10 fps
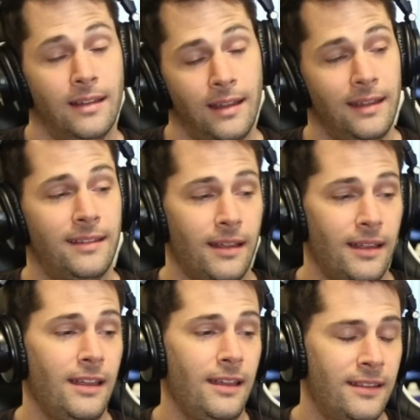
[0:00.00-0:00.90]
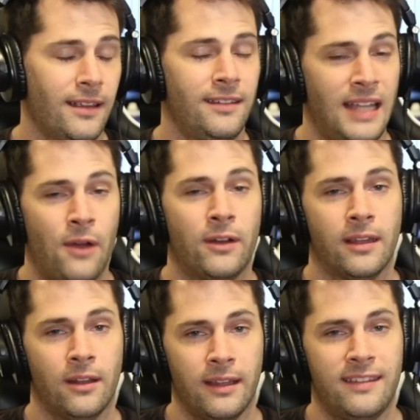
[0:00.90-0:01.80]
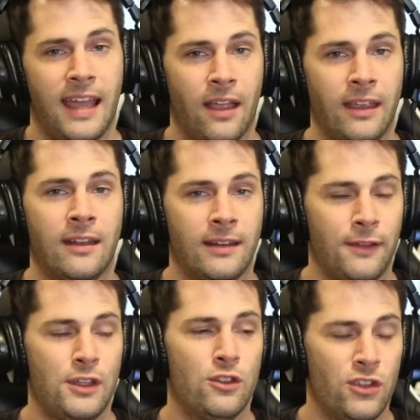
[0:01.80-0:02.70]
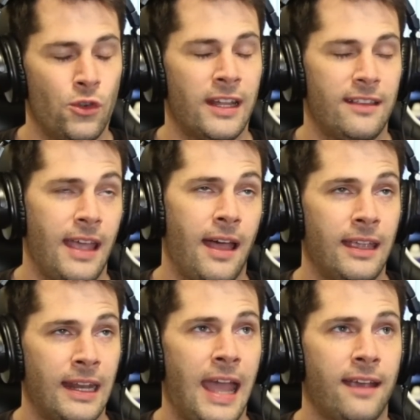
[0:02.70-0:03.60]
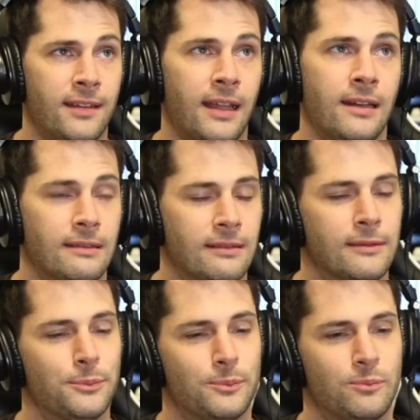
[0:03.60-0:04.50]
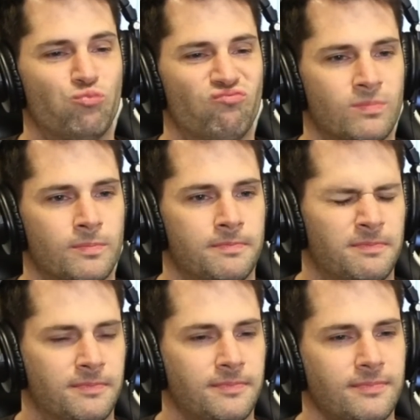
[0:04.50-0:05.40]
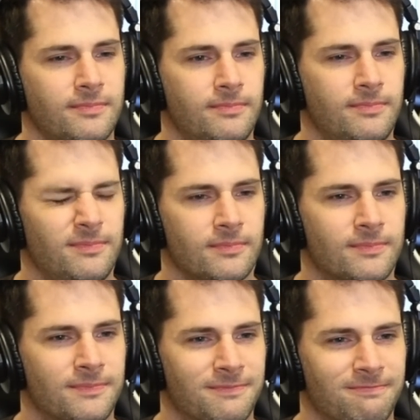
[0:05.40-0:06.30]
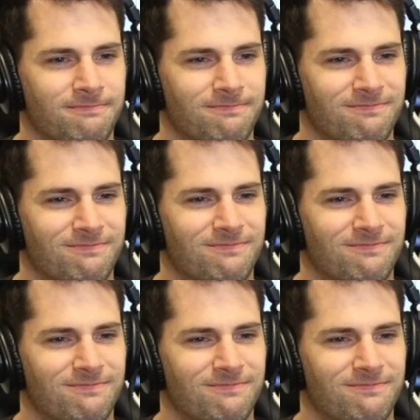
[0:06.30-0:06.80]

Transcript: Eh, it, do, it does sound a little Italian if you do an Italian accent. Por, por, por fat whore.